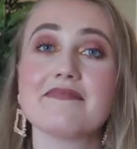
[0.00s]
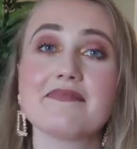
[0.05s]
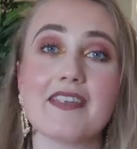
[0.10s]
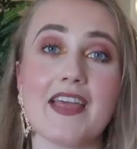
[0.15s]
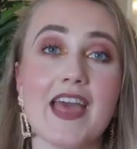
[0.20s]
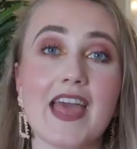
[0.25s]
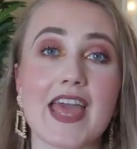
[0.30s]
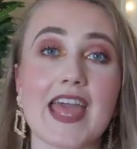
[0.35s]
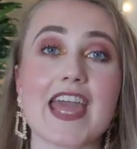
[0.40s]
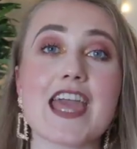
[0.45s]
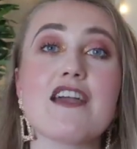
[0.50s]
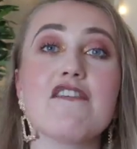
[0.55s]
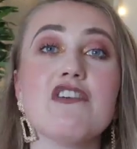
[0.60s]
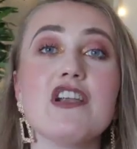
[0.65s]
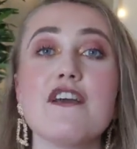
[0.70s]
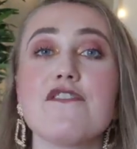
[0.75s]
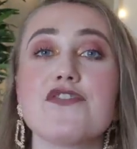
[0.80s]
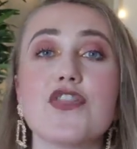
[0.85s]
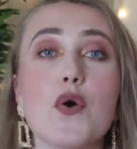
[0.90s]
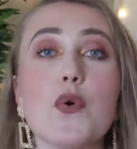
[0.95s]
even
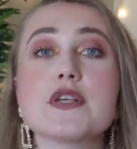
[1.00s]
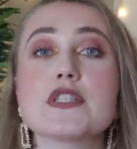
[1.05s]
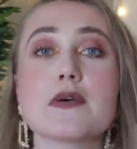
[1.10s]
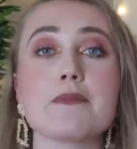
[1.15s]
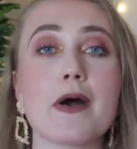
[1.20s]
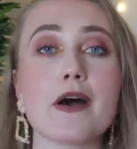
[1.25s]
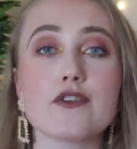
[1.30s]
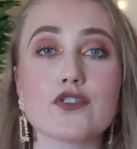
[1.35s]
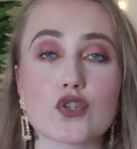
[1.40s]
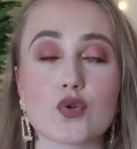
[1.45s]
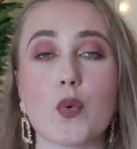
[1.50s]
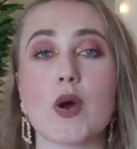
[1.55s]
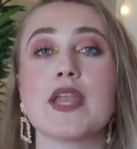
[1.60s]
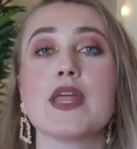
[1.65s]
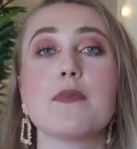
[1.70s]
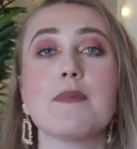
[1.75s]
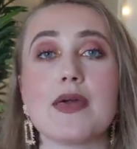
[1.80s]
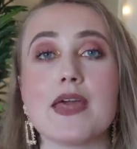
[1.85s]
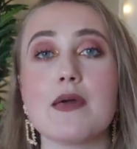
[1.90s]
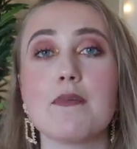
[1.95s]
if there was about
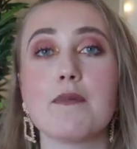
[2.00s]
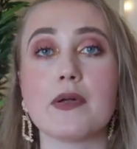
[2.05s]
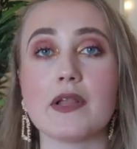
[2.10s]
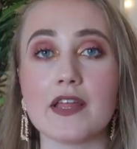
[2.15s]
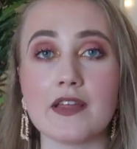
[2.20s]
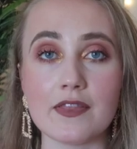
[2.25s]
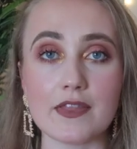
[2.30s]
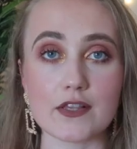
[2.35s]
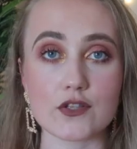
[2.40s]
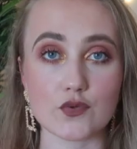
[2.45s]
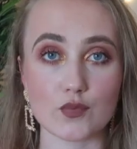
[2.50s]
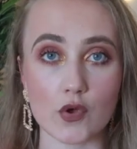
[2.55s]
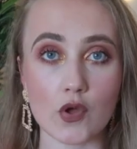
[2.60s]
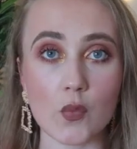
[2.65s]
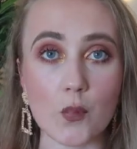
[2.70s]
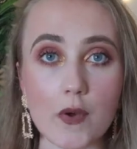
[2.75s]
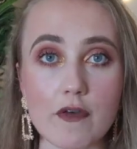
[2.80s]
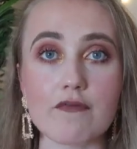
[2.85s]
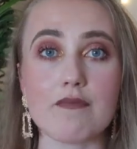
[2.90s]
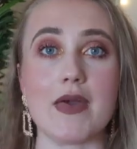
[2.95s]
20 people in this
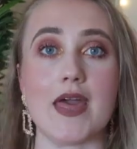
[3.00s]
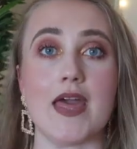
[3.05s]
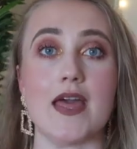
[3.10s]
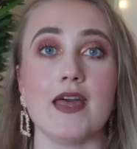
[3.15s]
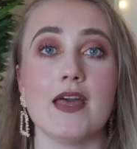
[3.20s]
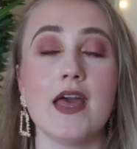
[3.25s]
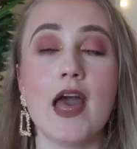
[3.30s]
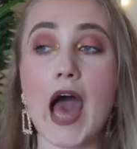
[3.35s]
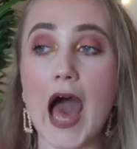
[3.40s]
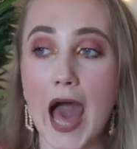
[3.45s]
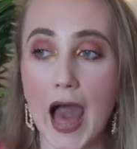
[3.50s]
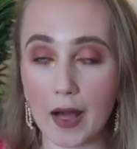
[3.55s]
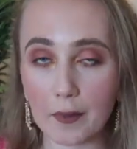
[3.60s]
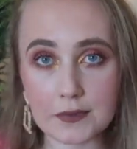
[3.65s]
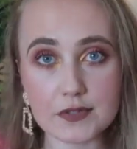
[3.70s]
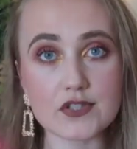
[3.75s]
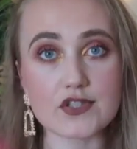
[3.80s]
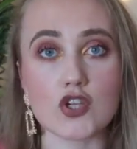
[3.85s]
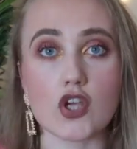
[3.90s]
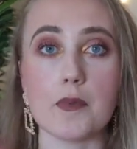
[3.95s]
room with me, I
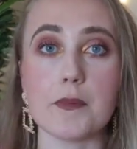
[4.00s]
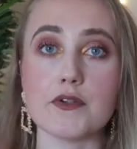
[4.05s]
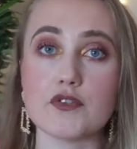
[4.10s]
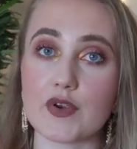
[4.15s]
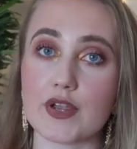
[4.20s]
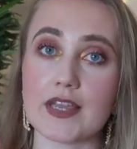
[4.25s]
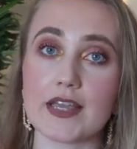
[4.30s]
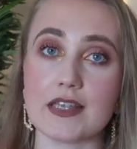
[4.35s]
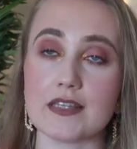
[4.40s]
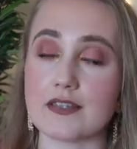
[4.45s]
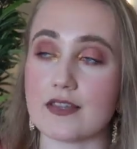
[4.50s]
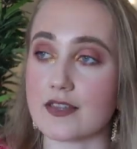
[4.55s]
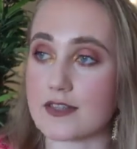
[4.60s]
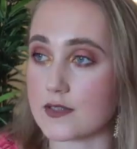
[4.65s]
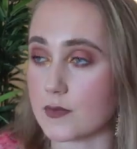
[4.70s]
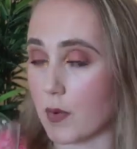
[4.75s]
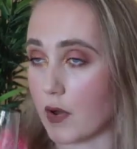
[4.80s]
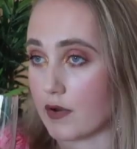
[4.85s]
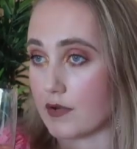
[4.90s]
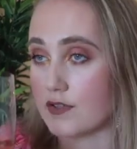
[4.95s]
would still be drinking to
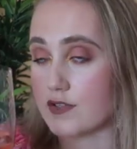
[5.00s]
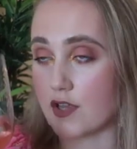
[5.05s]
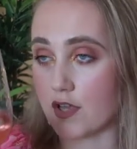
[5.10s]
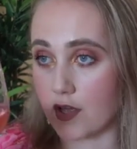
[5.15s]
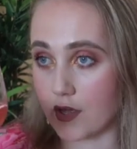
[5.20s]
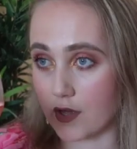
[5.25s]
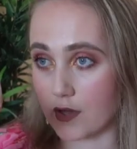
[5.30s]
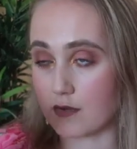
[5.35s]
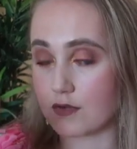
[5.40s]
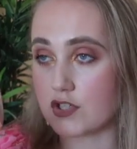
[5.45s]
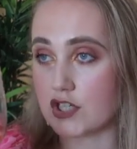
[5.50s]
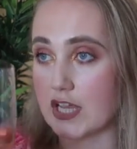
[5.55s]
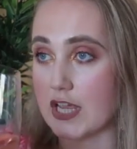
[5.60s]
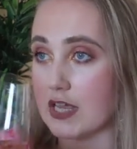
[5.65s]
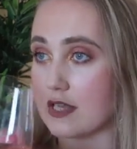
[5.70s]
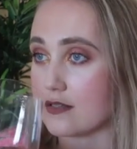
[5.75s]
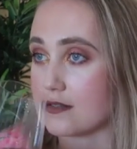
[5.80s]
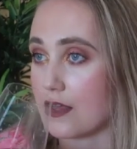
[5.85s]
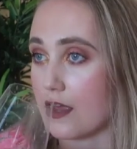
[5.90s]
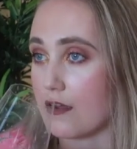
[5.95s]
this one. So,
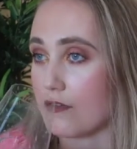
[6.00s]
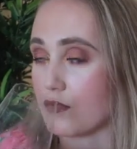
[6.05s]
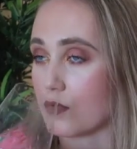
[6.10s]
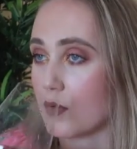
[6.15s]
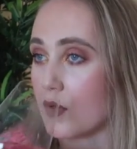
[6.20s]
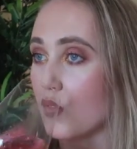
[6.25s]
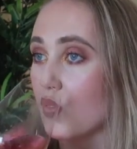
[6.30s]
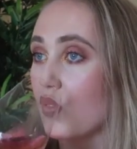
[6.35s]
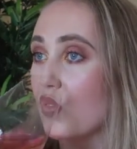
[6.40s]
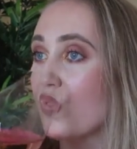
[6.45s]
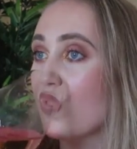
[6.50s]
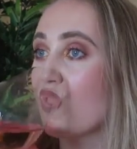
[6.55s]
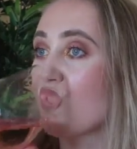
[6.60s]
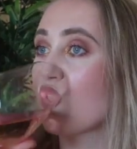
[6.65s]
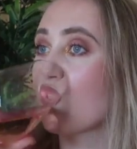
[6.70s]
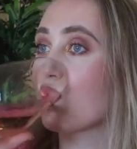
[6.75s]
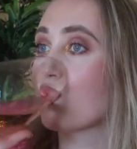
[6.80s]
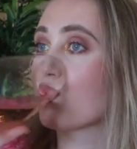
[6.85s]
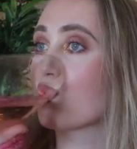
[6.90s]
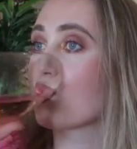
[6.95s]
cheers, everyone.
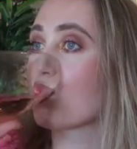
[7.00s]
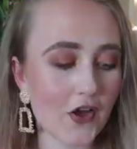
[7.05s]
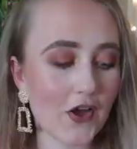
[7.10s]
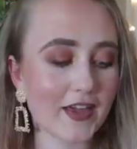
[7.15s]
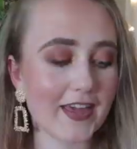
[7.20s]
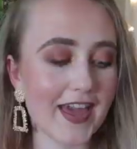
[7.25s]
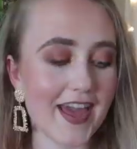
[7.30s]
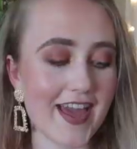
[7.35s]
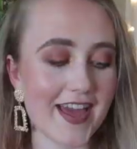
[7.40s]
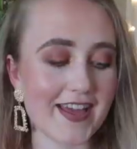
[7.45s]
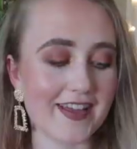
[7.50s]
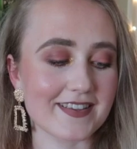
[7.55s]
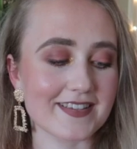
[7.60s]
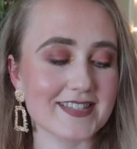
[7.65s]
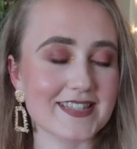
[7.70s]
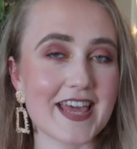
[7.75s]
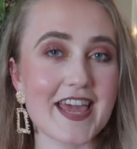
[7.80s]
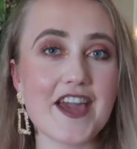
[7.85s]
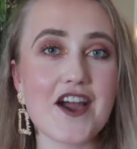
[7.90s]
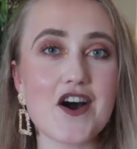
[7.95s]
Okay,
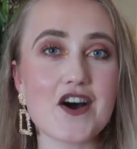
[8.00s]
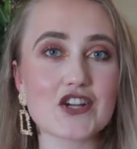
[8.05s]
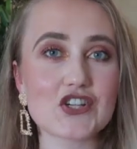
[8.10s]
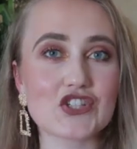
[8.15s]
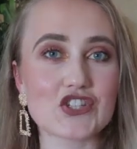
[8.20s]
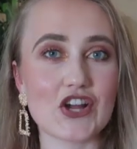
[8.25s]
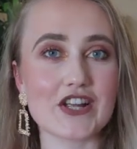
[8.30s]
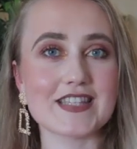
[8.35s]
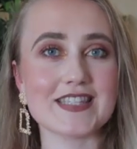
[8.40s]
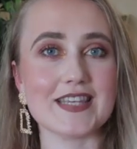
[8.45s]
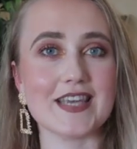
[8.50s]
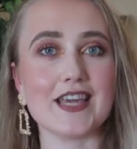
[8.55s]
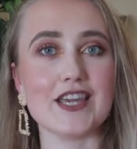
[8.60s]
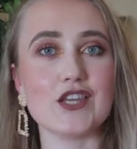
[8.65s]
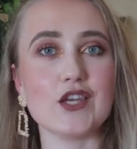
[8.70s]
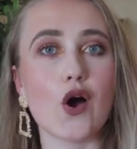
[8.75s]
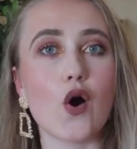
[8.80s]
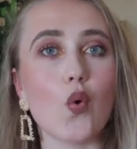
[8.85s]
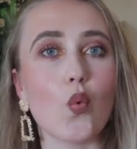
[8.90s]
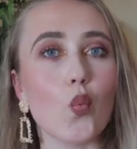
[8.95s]
say it or shot it,
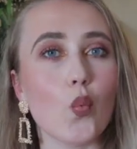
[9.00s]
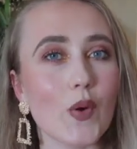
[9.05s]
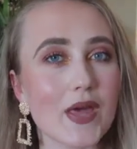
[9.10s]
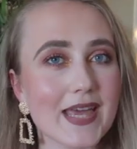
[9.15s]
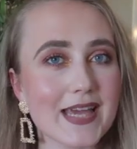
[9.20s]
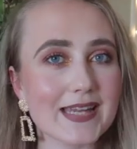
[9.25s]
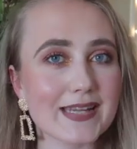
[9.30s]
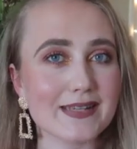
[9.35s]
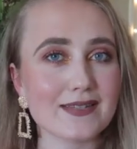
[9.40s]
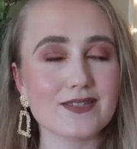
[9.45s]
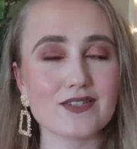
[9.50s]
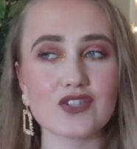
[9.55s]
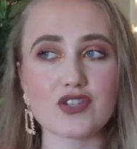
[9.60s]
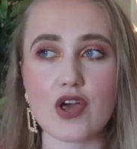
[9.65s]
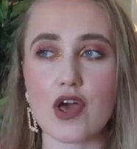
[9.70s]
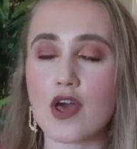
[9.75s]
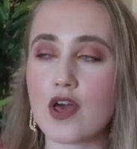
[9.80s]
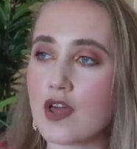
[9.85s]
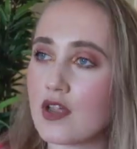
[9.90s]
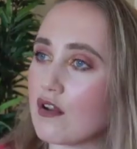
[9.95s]
your weirdest
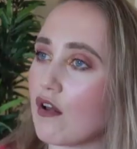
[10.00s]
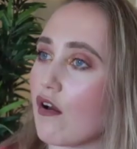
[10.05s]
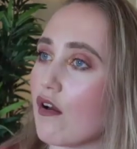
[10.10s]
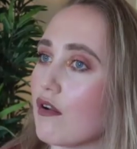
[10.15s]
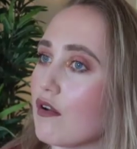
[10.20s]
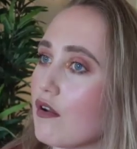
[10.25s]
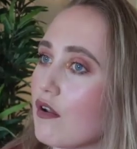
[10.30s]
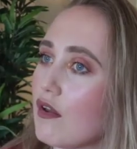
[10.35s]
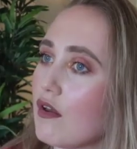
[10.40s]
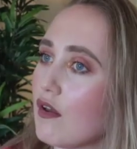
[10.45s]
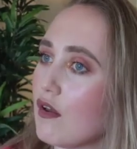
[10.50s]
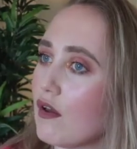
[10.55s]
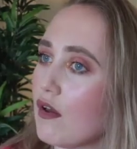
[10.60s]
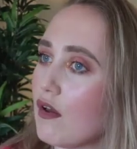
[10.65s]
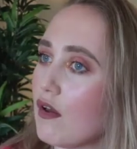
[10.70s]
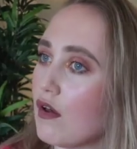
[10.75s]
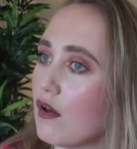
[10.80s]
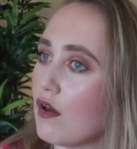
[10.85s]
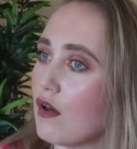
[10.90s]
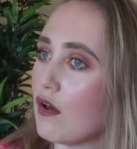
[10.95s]
turn on.
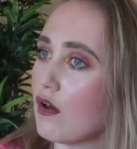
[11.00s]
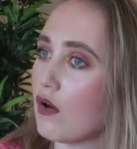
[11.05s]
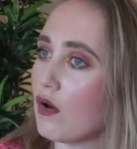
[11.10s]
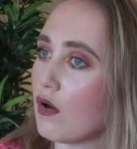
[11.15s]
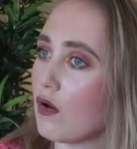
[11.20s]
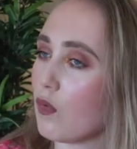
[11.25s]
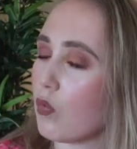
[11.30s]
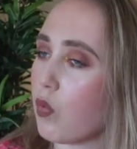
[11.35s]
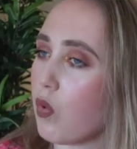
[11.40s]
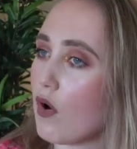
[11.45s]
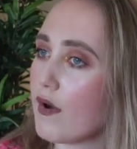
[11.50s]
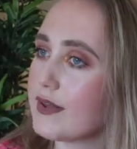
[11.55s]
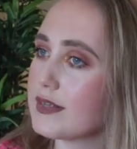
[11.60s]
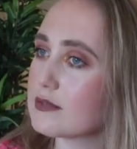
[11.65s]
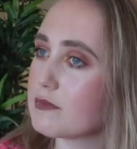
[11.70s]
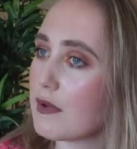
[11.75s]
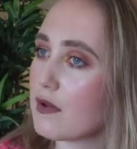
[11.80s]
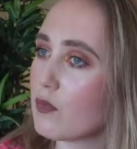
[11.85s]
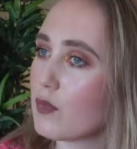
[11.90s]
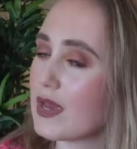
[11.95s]
What
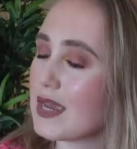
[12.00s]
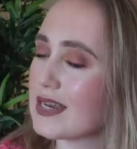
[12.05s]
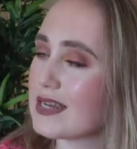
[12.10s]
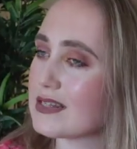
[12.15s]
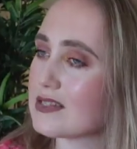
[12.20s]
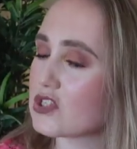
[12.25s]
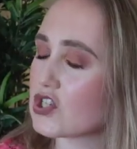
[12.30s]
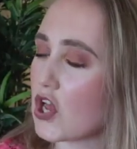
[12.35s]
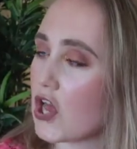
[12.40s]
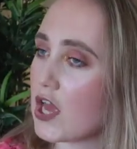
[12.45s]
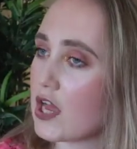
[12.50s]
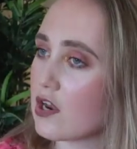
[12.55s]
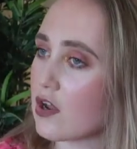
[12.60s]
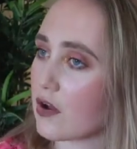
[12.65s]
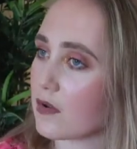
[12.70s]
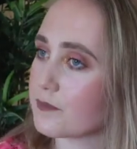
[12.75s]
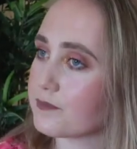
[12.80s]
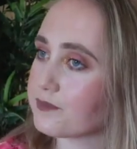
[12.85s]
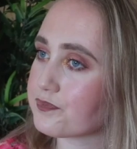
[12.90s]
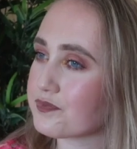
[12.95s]
is my weirdest turn
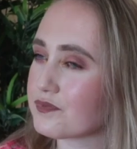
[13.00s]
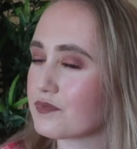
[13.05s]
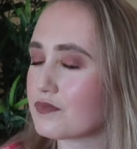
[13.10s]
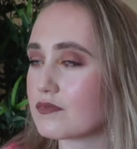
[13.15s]
on?